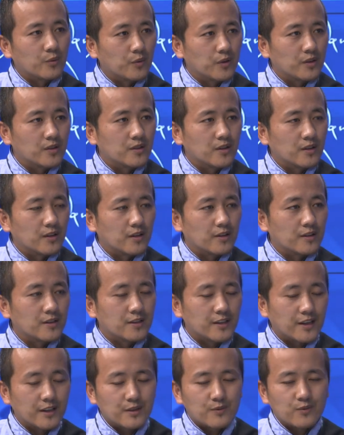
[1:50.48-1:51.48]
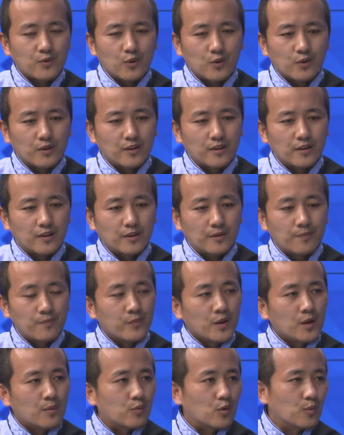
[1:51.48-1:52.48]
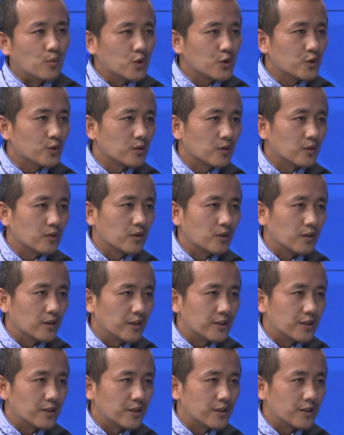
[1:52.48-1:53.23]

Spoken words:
which stands for the Promotional